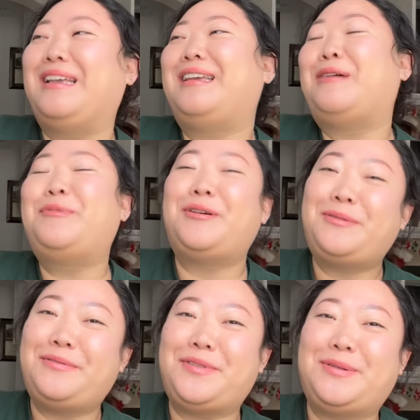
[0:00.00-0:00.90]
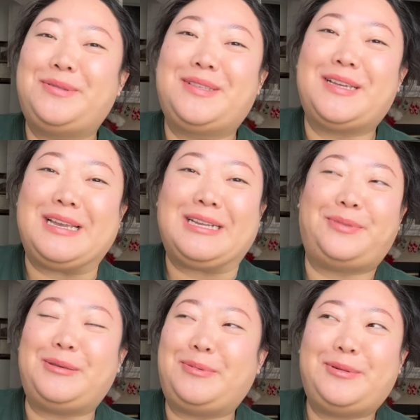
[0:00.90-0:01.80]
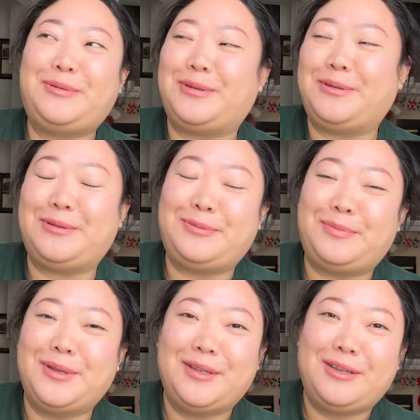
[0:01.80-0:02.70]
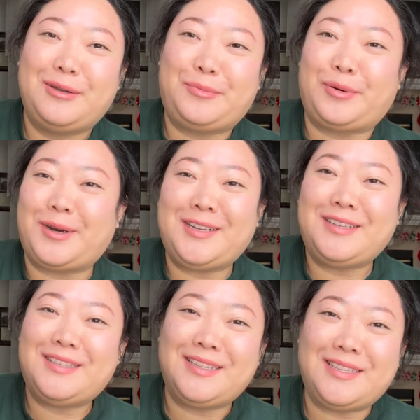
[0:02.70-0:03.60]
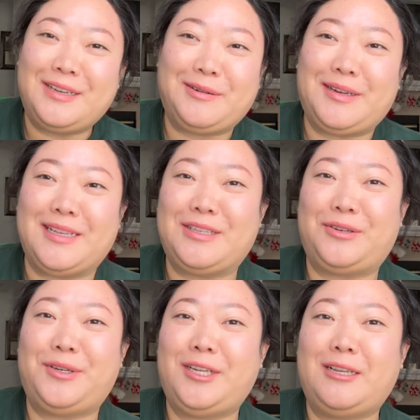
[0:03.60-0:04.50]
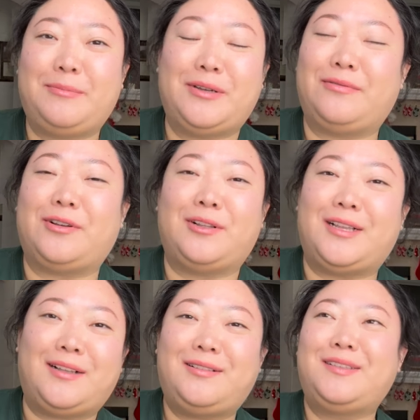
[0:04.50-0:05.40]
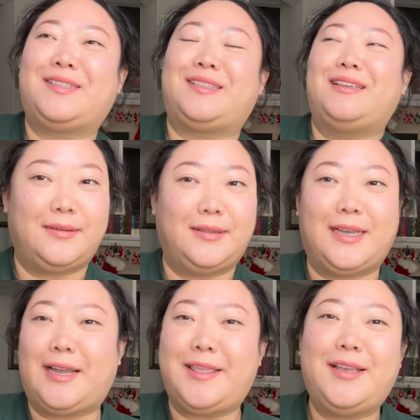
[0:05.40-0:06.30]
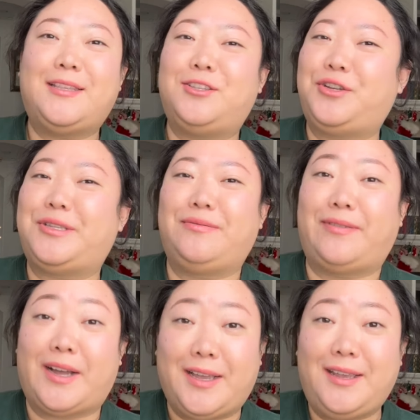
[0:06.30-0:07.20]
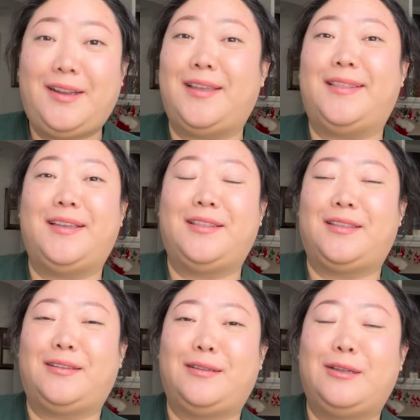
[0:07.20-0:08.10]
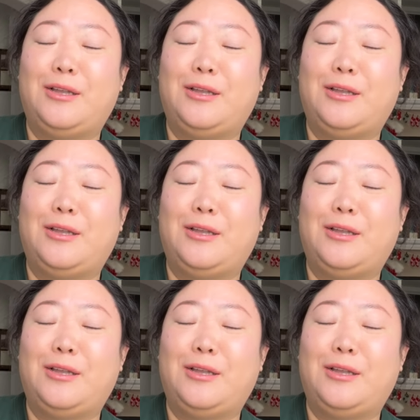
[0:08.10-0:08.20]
I'm not one of those like people who praise the secret history above all else. Like, I think it's just fine. I think the